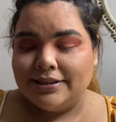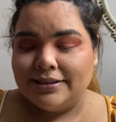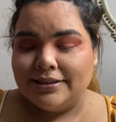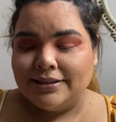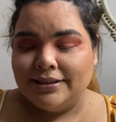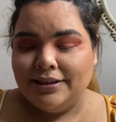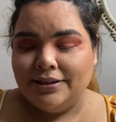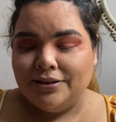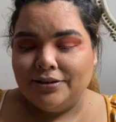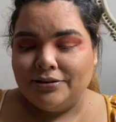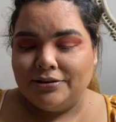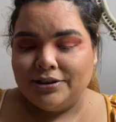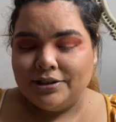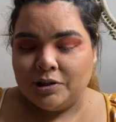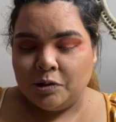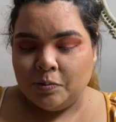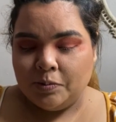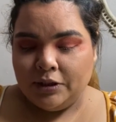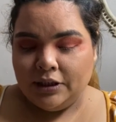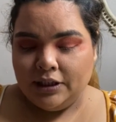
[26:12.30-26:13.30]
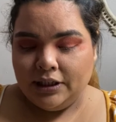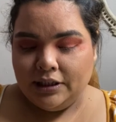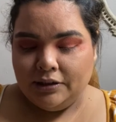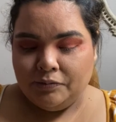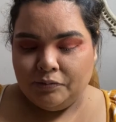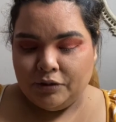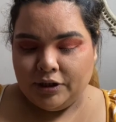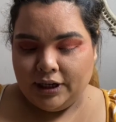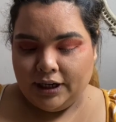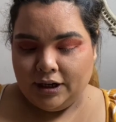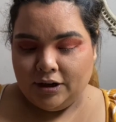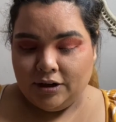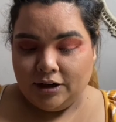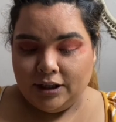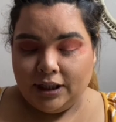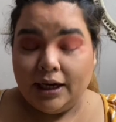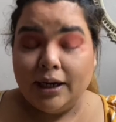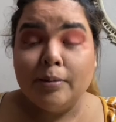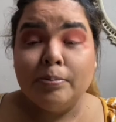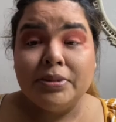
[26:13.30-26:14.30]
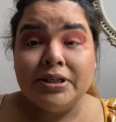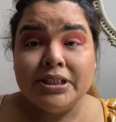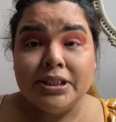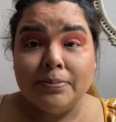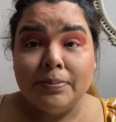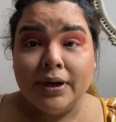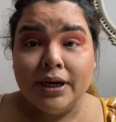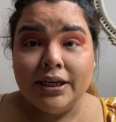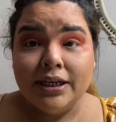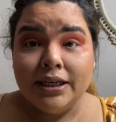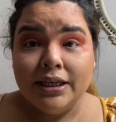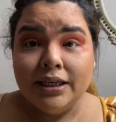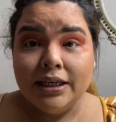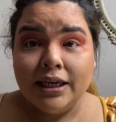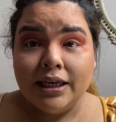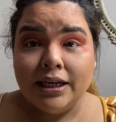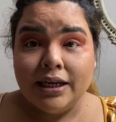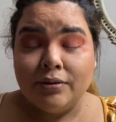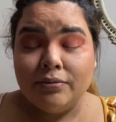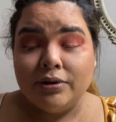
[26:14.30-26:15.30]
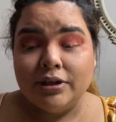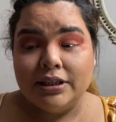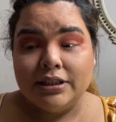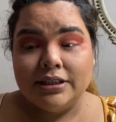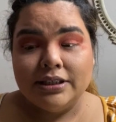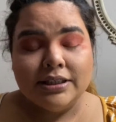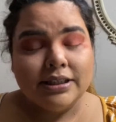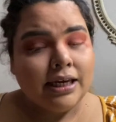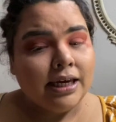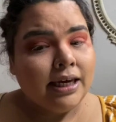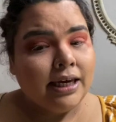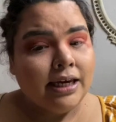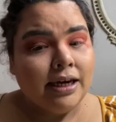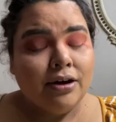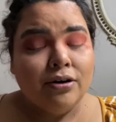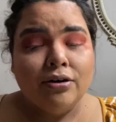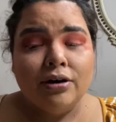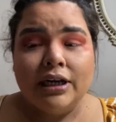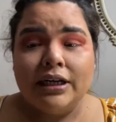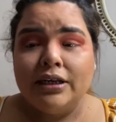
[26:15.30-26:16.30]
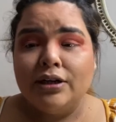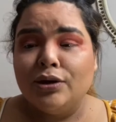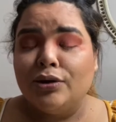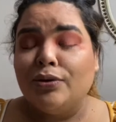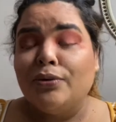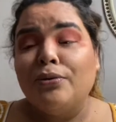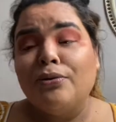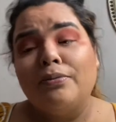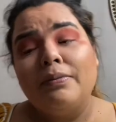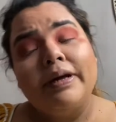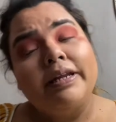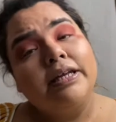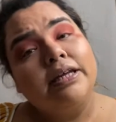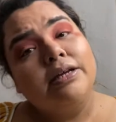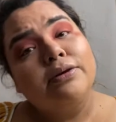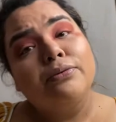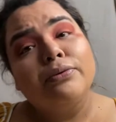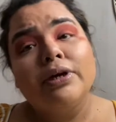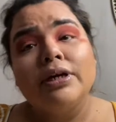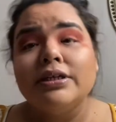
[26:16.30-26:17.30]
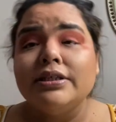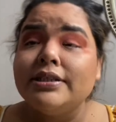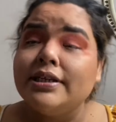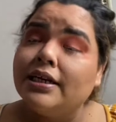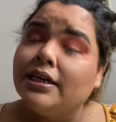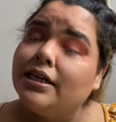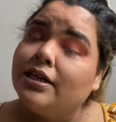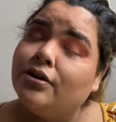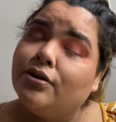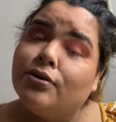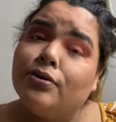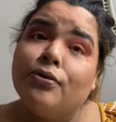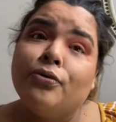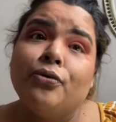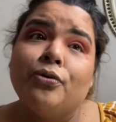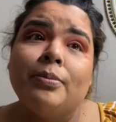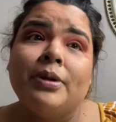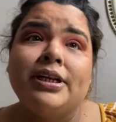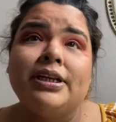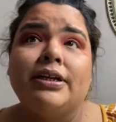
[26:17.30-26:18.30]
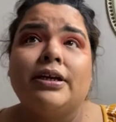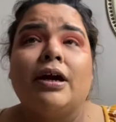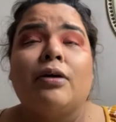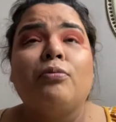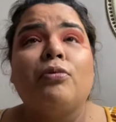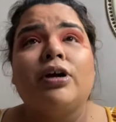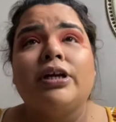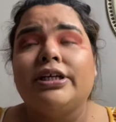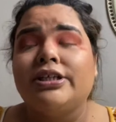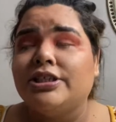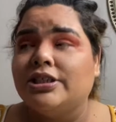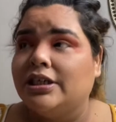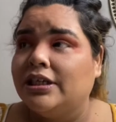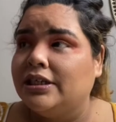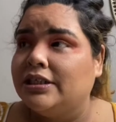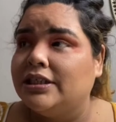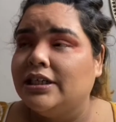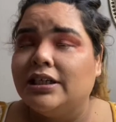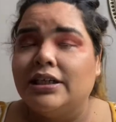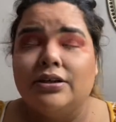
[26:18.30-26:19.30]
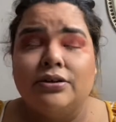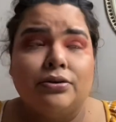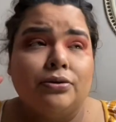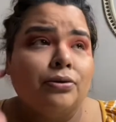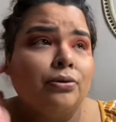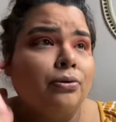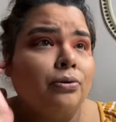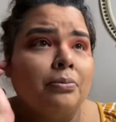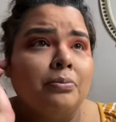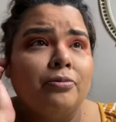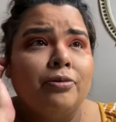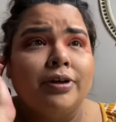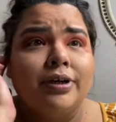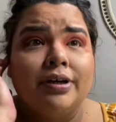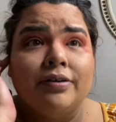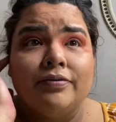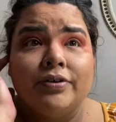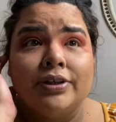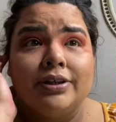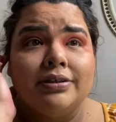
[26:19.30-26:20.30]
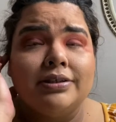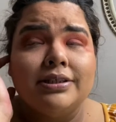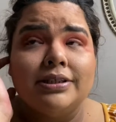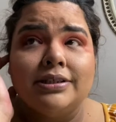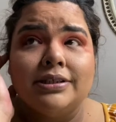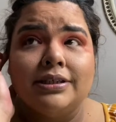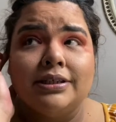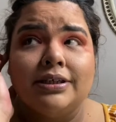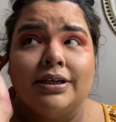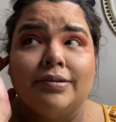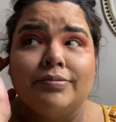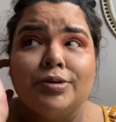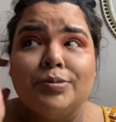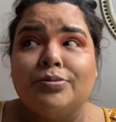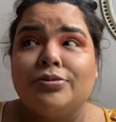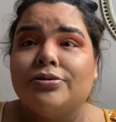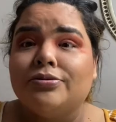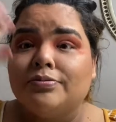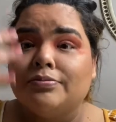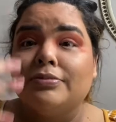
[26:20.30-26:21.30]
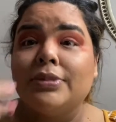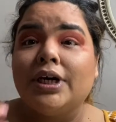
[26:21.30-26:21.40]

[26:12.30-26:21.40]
just be what I call like a busybody, and I wouldn't say, oh, I need to go home, I need to rest, I need to go home, I want to change, I need to go home, whatever, this isn't comfortable,